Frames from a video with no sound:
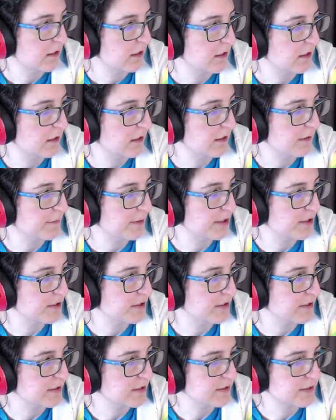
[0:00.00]

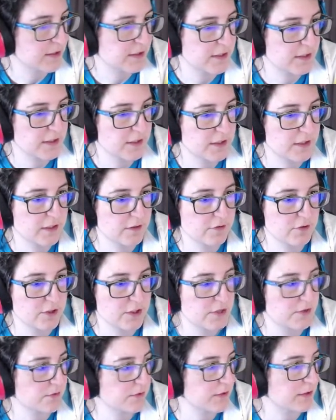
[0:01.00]
Elementalist for
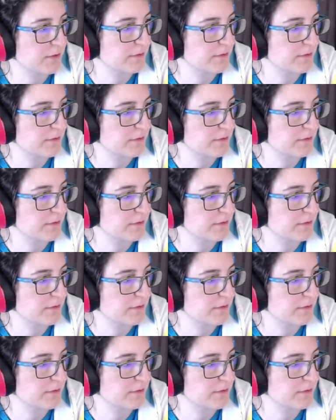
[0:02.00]
this one.